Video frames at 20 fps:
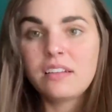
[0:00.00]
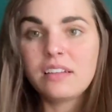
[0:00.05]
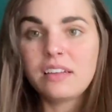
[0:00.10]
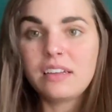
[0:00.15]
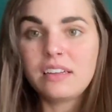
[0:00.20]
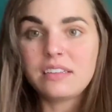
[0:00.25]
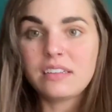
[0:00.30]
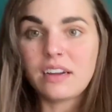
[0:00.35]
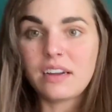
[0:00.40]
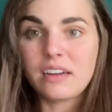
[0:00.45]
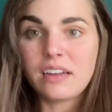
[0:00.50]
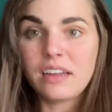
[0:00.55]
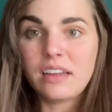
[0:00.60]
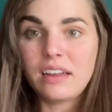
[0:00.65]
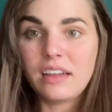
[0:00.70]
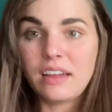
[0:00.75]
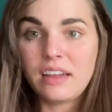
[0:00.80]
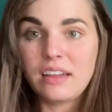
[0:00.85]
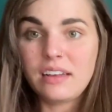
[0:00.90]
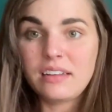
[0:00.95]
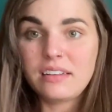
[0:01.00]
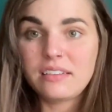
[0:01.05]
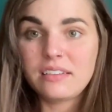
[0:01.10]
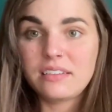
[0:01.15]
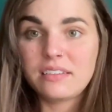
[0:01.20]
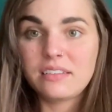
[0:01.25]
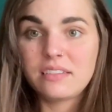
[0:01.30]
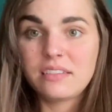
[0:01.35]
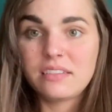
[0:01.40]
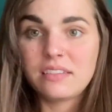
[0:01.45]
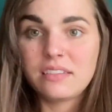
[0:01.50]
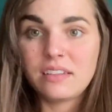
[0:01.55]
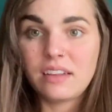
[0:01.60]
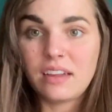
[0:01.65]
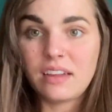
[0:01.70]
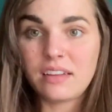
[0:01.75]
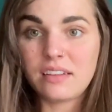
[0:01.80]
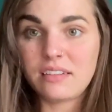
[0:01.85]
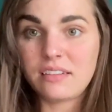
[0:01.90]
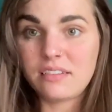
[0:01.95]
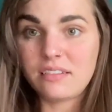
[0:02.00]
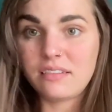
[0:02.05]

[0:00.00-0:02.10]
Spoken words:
like tuck it in, and